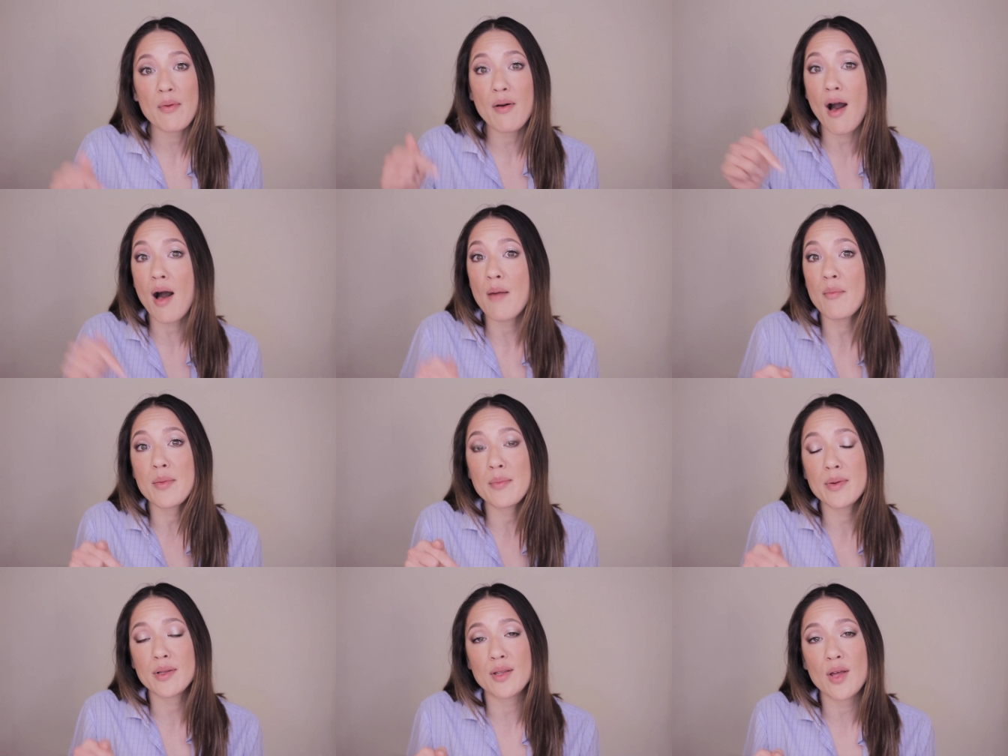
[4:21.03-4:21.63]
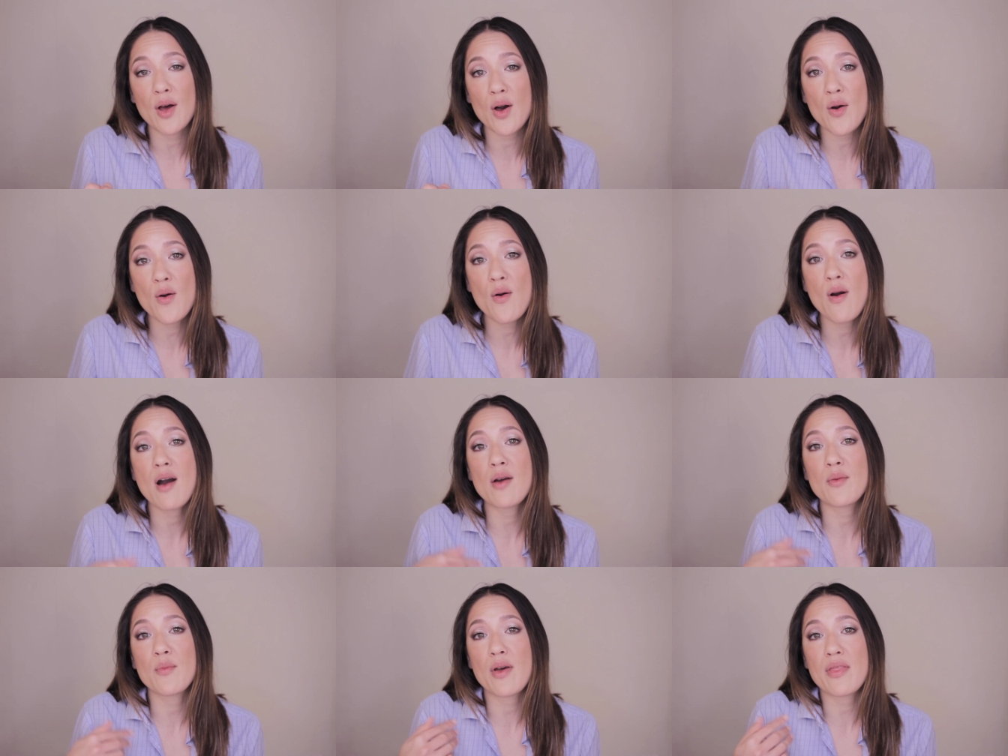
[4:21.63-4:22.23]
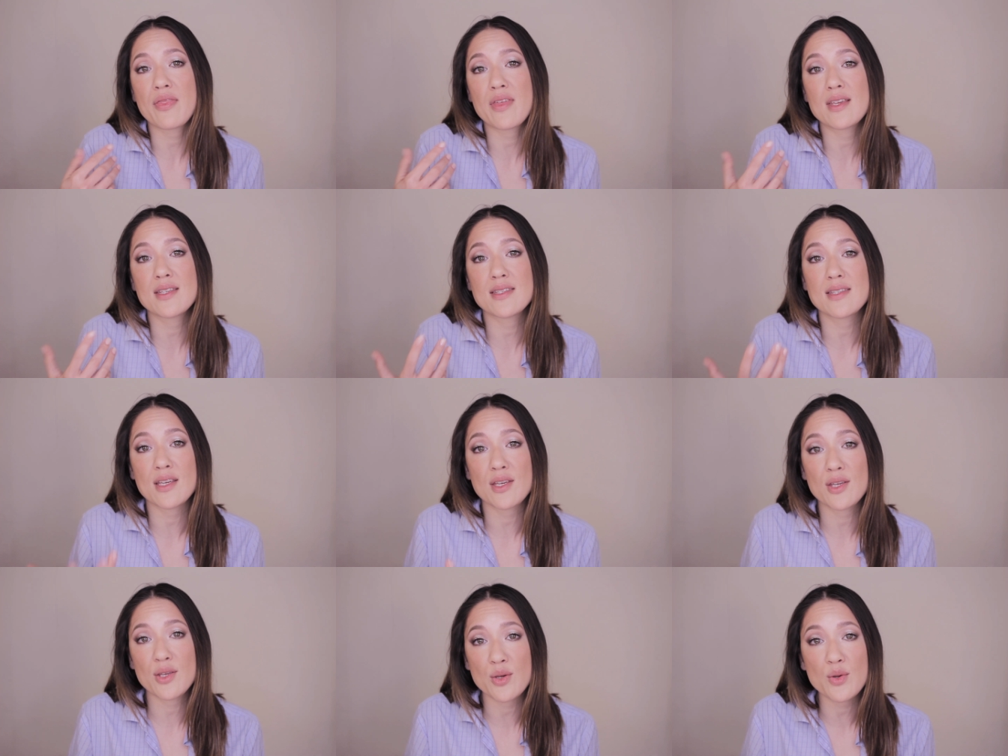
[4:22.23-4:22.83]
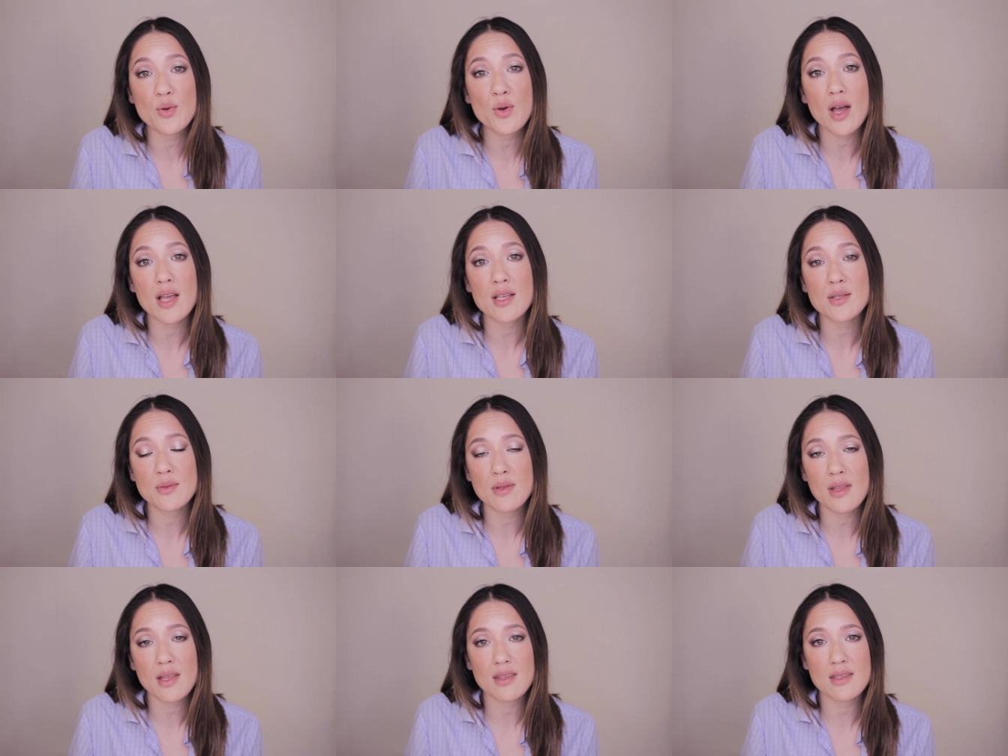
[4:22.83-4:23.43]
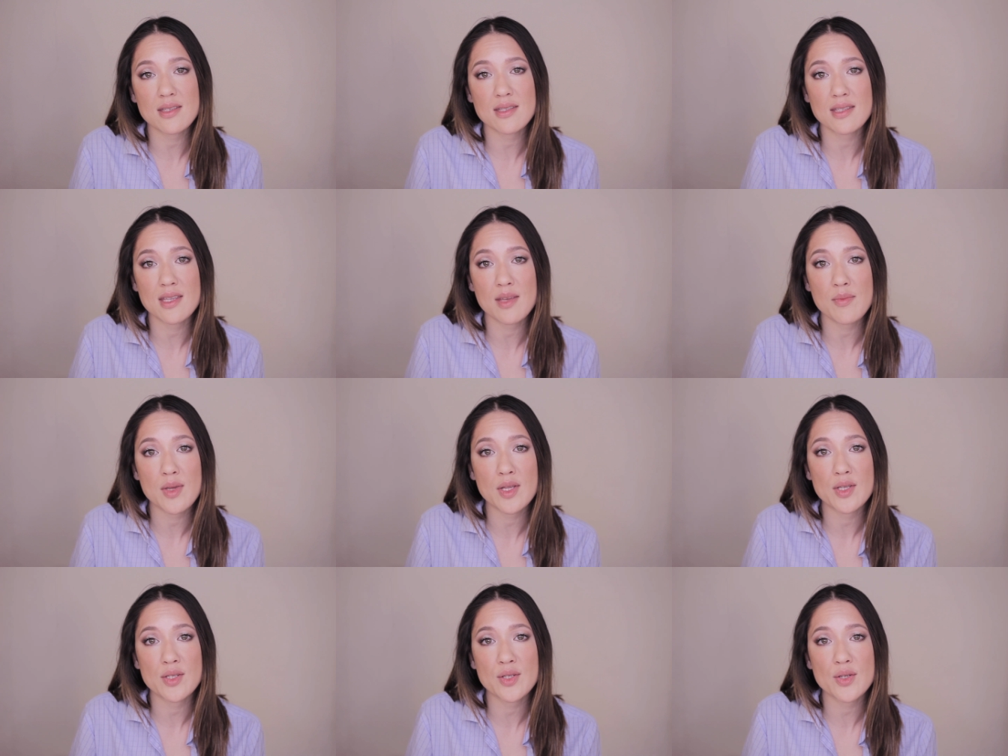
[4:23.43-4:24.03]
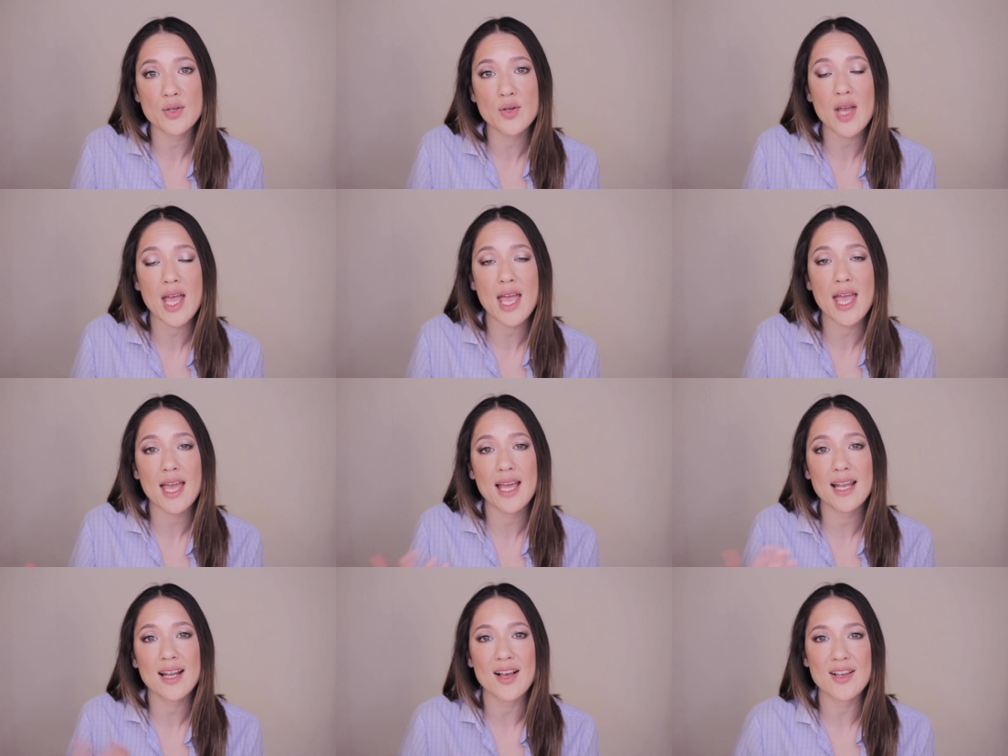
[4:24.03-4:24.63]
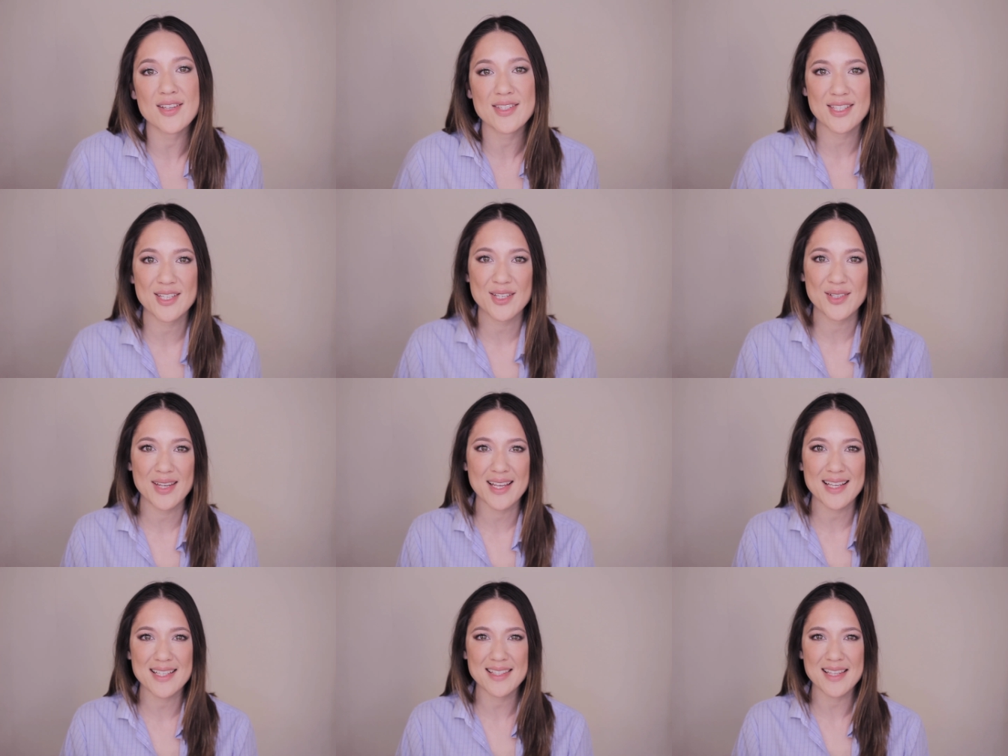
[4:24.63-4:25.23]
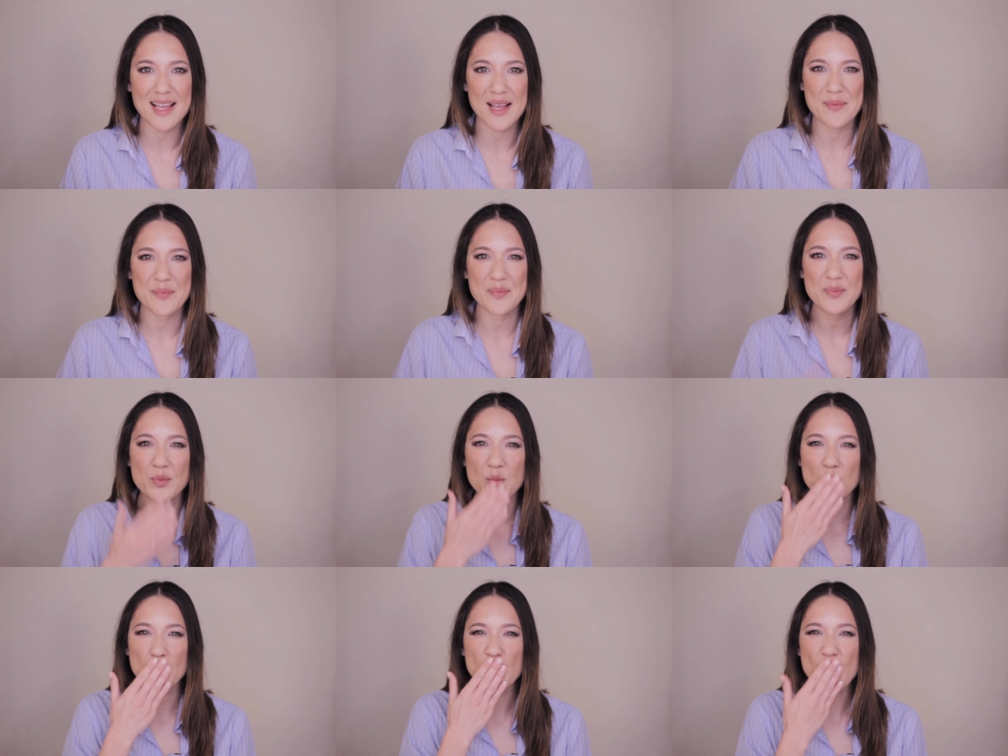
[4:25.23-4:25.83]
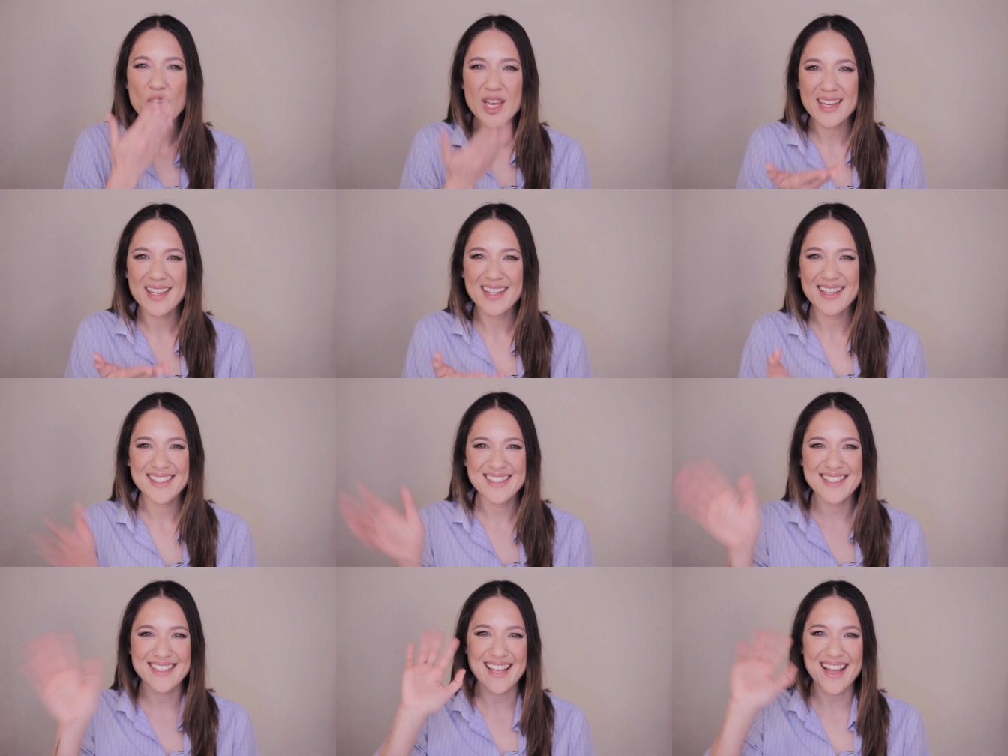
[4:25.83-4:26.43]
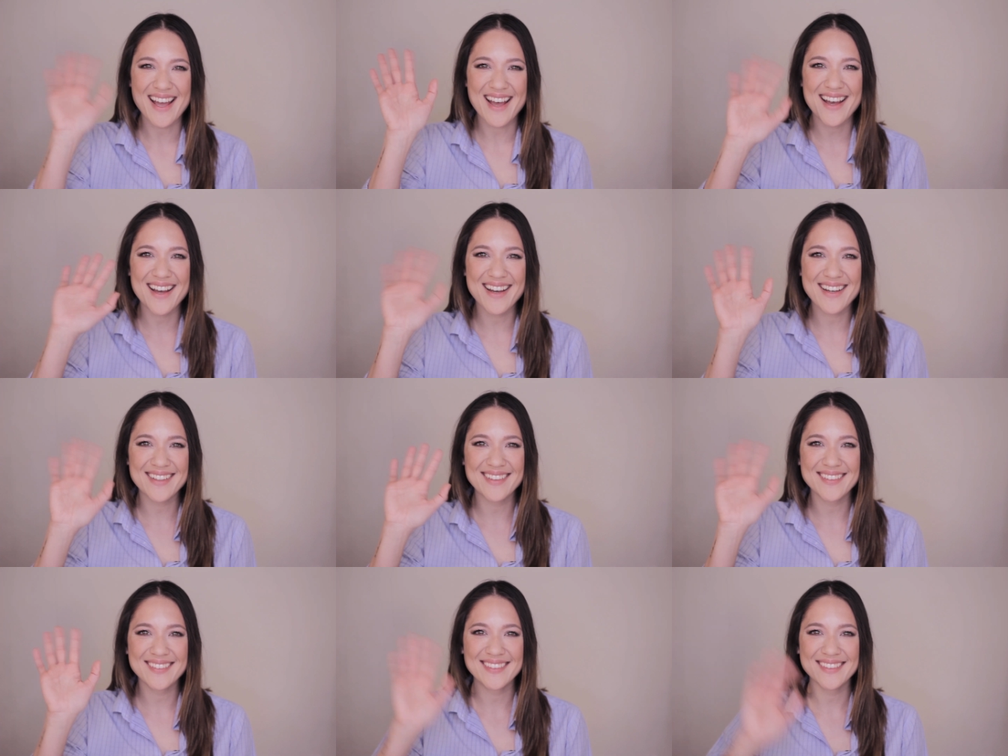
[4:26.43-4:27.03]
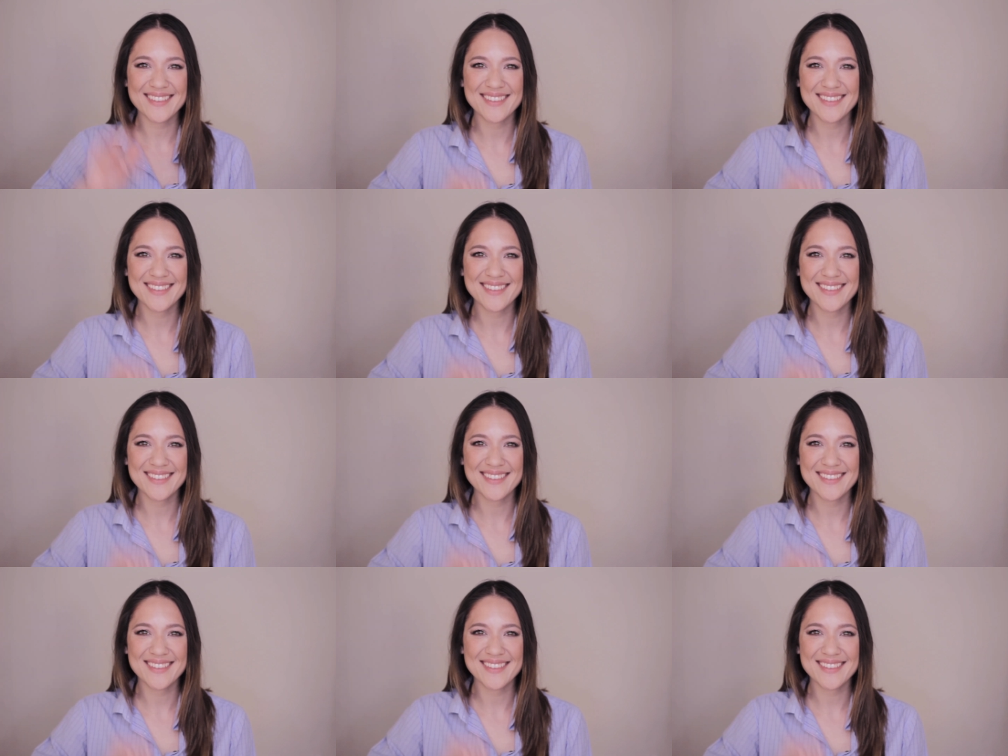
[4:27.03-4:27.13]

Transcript: Comment below on what things that you guys would like to see me do, and I'll see you next time. Ciao.